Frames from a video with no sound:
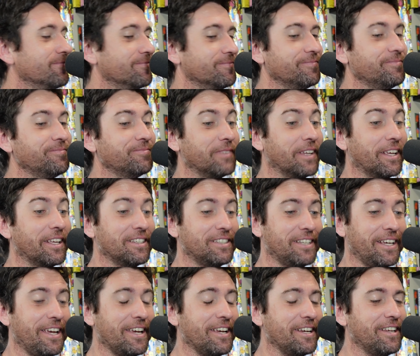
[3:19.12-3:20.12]

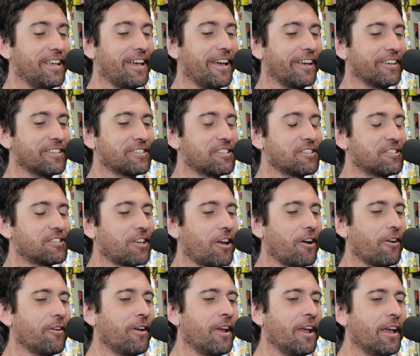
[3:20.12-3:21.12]
Indeed, yes.
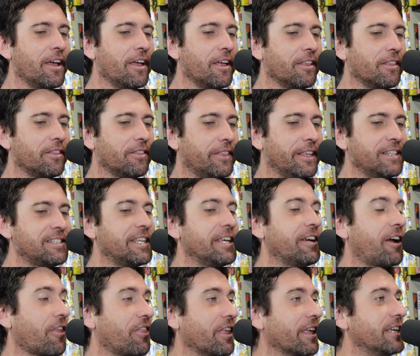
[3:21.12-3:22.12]
So this here,
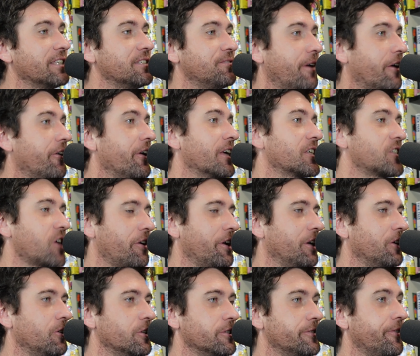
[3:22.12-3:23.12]
I think, is very
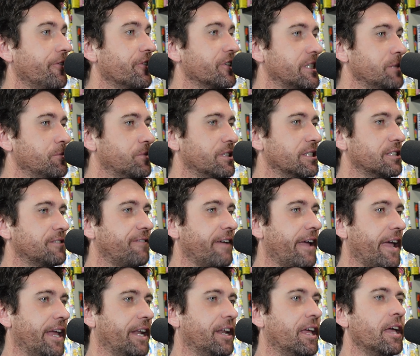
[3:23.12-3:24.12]
exciting news if you're a Simpsons
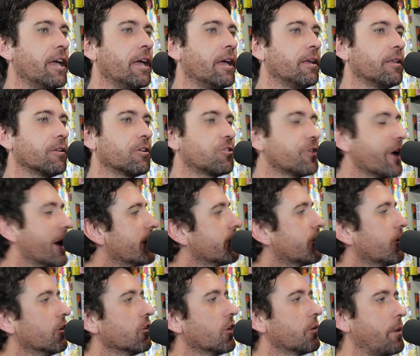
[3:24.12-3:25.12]
fan. Granted,
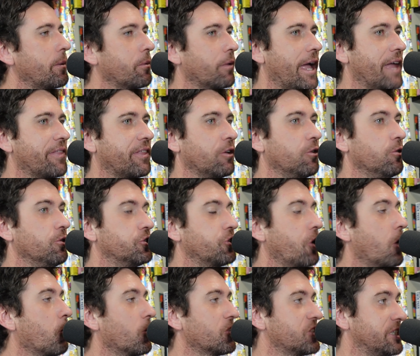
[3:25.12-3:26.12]
there are a lot of people out there who
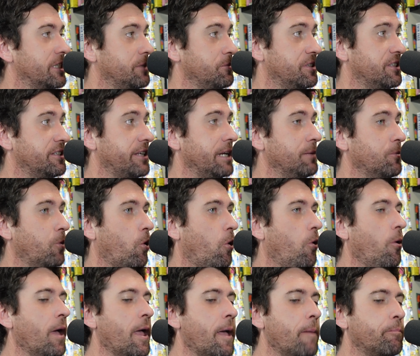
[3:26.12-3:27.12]
don't watch The Simpsons
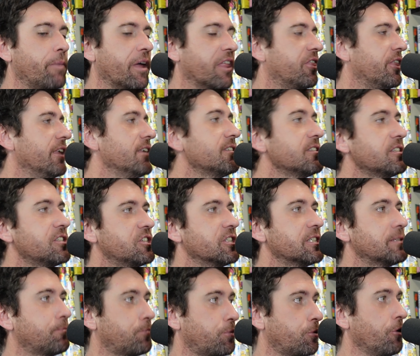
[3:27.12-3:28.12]
anymore, but this is
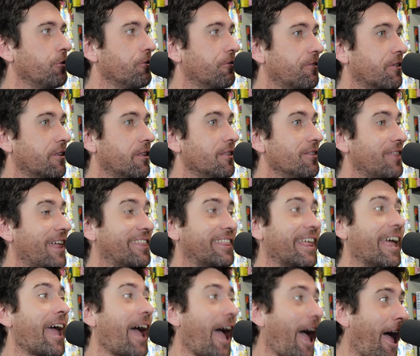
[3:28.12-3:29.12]
just proof that
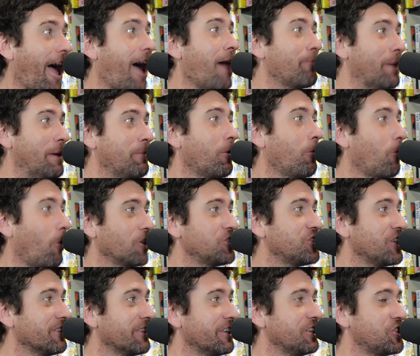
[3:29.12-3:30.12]
there are people
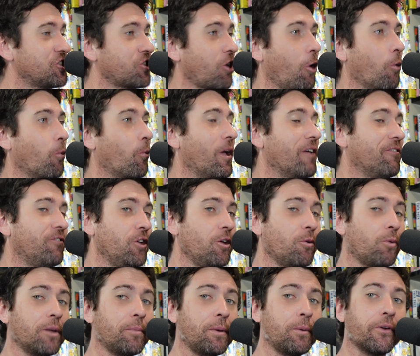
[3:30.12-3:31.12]
watching this show. If you
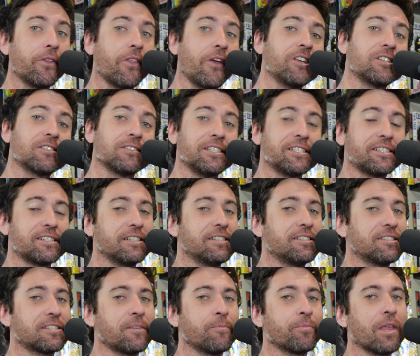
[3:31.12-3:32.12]
want to be one of those
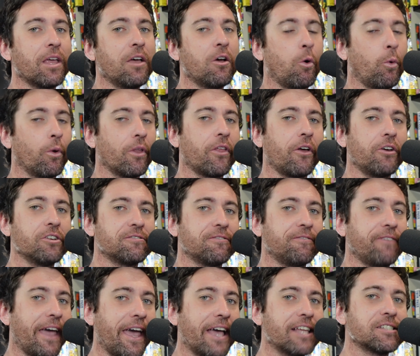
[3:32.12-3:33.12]
listeners or one of those
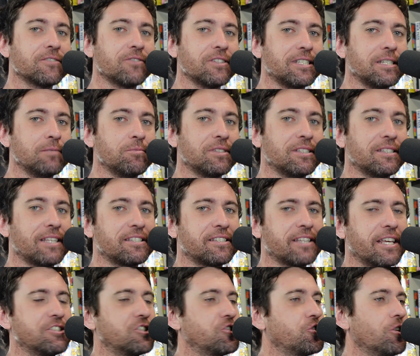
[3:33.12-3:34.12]
fans of The Simpsons that
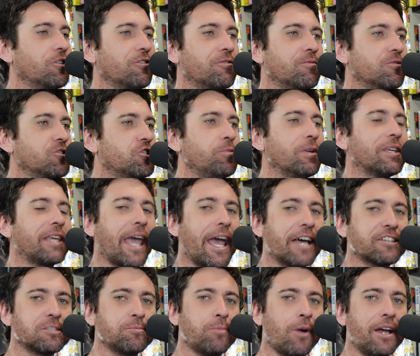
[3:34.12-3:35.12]
says should be
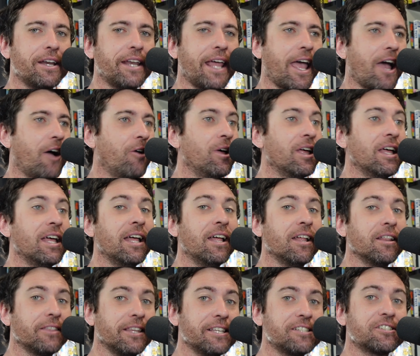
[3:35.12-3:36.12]
cancelled by now,
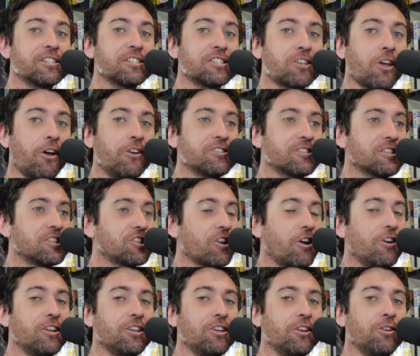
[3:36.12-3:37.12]
this just goes to
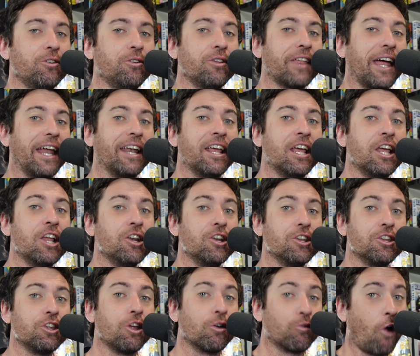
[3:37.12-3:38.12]
show to you that
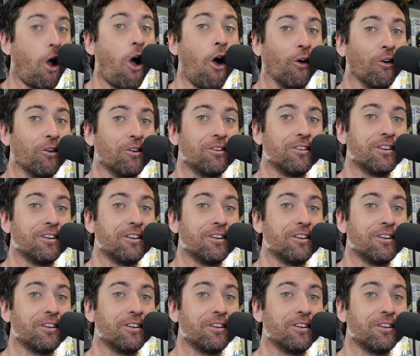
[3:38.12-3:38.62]
you're wrong.